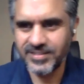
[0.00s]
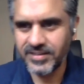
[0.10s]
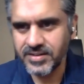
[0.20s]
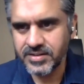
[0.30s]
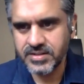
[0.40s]

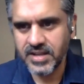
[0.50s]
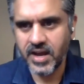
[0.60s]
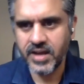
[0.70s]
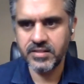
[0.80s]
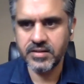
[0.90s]
There is
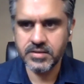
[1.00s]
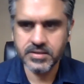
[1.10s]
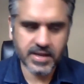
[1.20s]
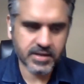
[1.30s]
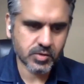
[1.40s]
TIE, there is
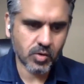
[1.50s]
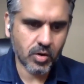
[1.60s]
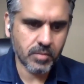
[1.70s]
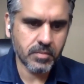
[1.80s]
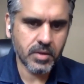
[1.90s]

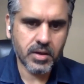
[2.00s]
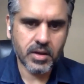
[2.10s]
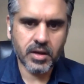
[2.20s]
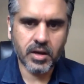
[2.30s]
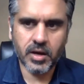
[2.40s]
NASSCOM.
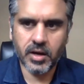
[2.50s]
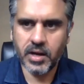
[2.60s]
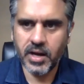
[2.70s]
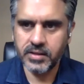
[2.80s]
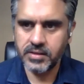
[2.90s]

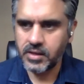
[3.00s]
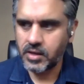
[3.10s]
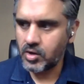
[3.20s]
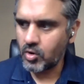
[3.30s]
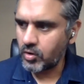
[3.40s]
I think
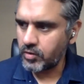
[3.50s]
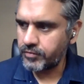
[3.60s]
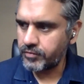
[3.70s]
a lot of